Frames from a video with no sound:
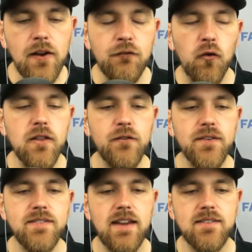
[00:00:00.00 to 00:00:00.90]
For the
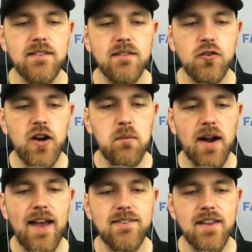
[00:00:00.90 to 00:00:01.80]
full season, Kremer
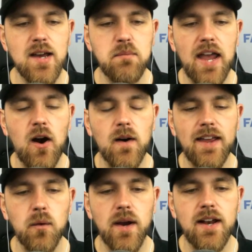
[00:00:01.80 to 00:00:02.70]
has let up a hard
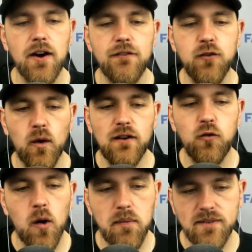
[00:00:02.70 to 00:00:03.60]
hit rate of
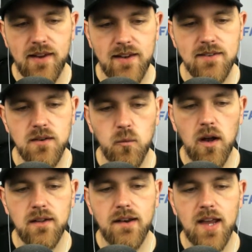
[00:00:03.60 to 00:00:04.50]
44%
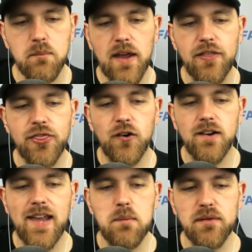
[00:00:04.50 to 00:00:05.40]
while letting up a
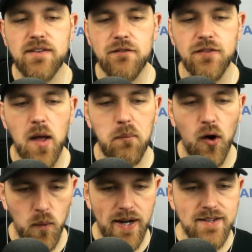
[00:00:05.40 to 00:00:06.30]
38% fly
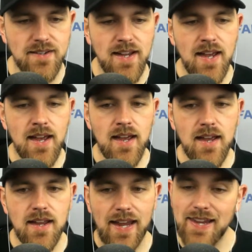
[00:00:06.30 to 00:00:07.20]
ball rate.
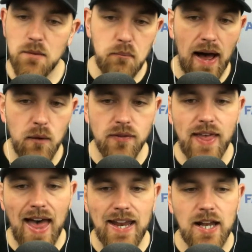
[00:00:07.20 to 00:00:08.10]
He can get by with
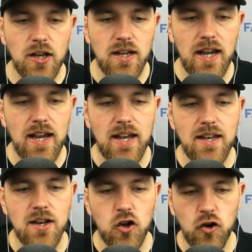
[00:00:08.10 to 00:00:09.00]
that in,
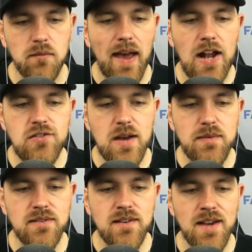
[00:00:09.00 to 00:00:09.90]
in good
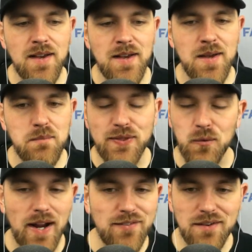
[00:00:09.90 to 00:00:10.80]
matchups, but the
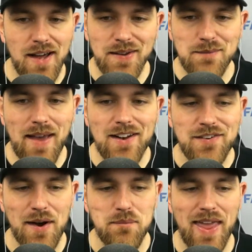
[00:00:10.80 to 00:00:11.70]
Rays are not a good
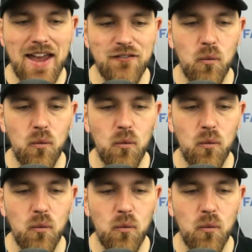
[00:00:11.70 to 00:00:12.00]
matchup. They have a